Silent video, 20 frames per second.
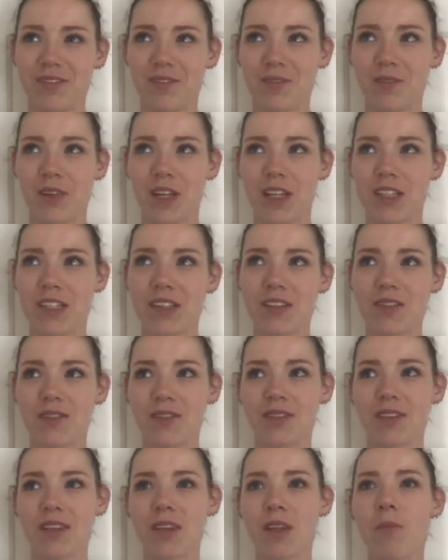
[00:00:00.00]
it's
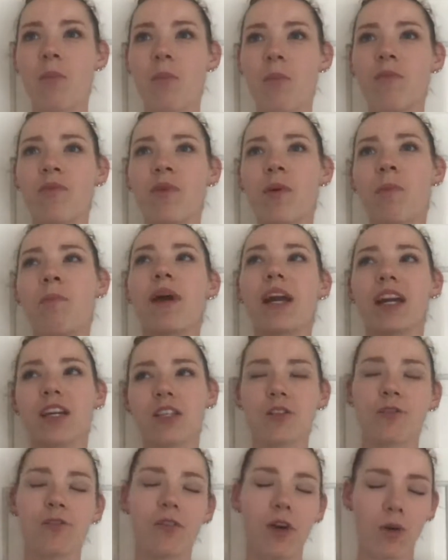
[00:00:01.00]
the
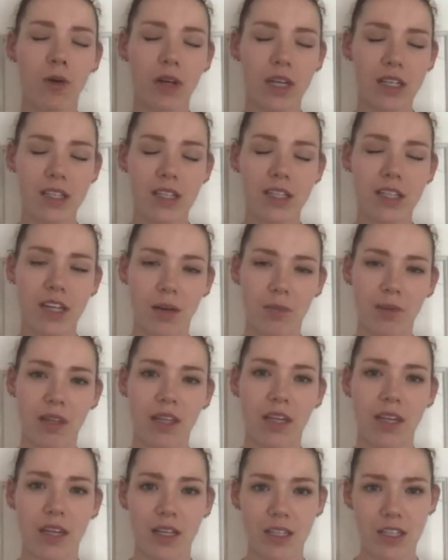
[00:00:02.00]
biggest focus is going to be
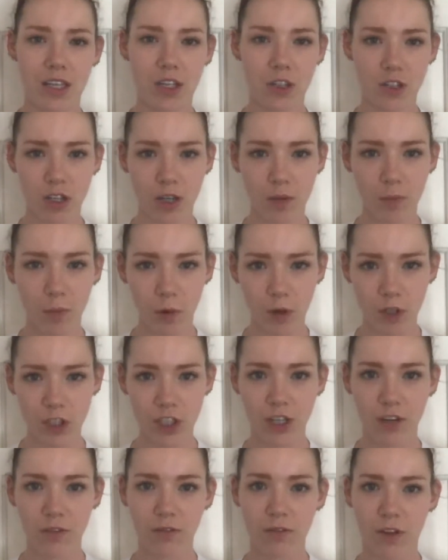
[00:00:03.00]
the eccentric
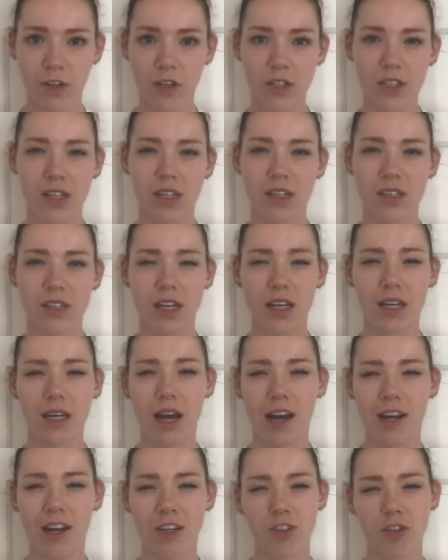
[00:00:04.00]
portion versus
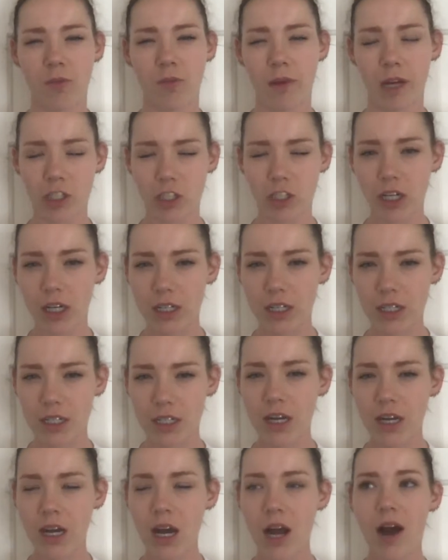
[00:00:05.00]
like isometrics.
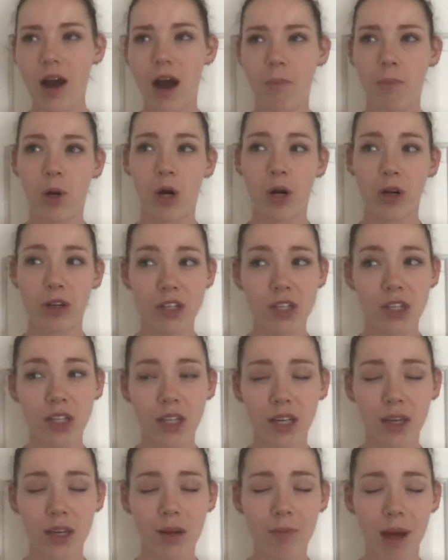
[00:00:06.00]

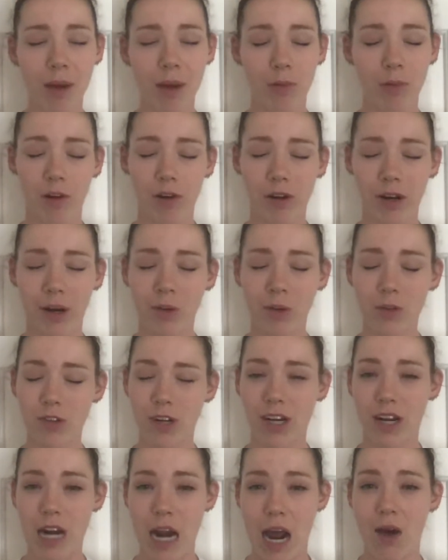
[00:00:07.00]
personally in my programs
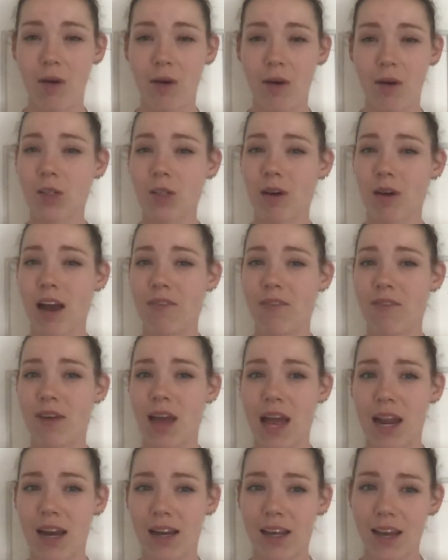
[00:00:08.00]
right now, I don't have
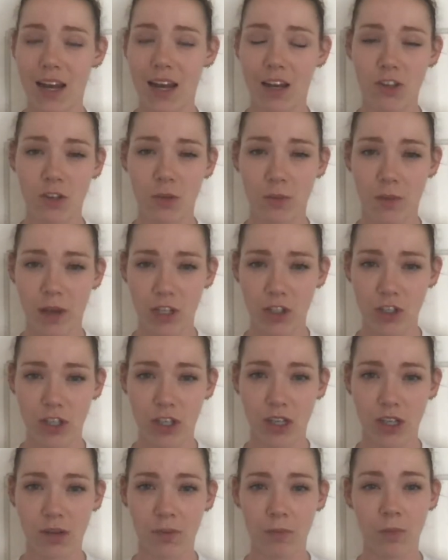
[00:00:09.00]
any
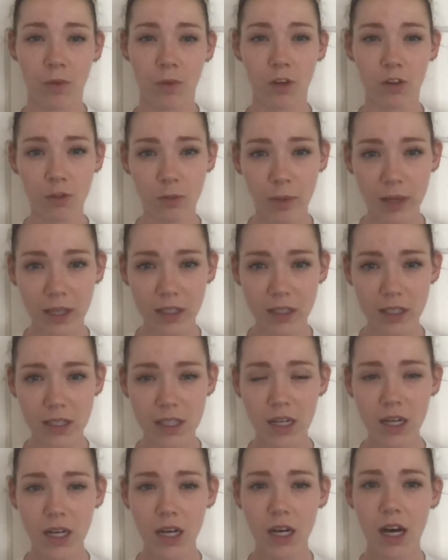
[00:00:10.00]
isometric movements.
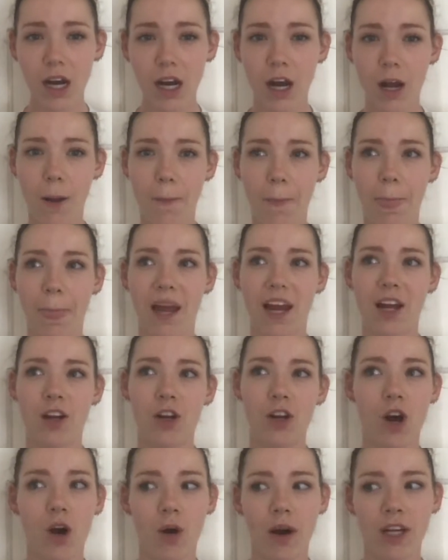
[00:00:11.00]
I
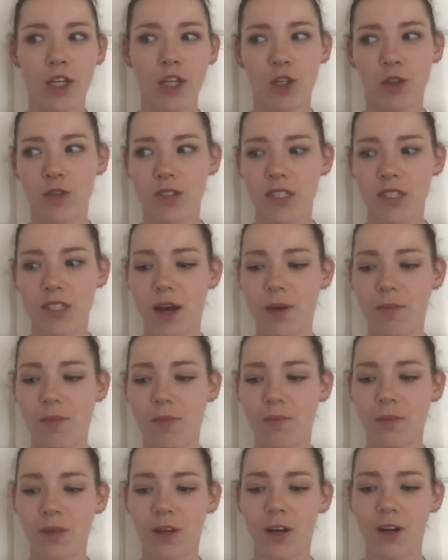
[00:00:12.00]
know I use
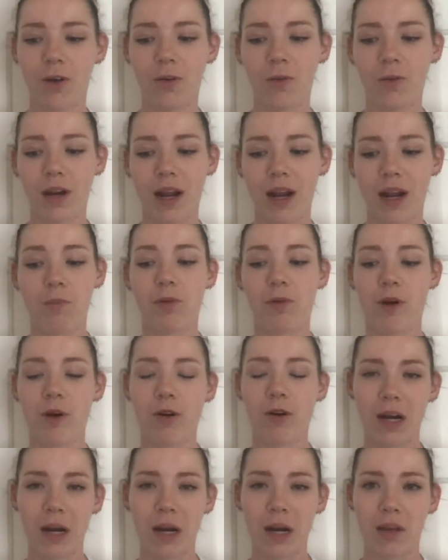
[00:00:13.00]
them, you know, when I'm
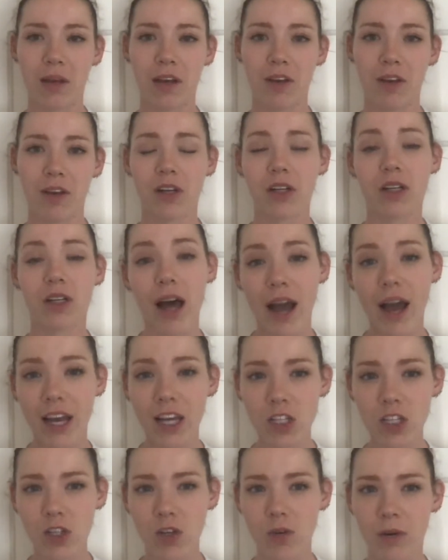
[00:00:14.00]
programming for
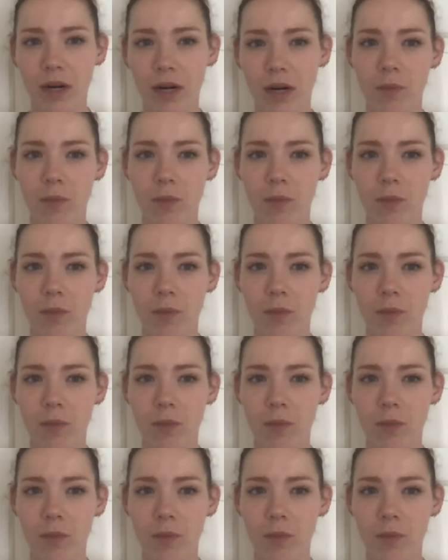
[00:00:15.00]
clients or when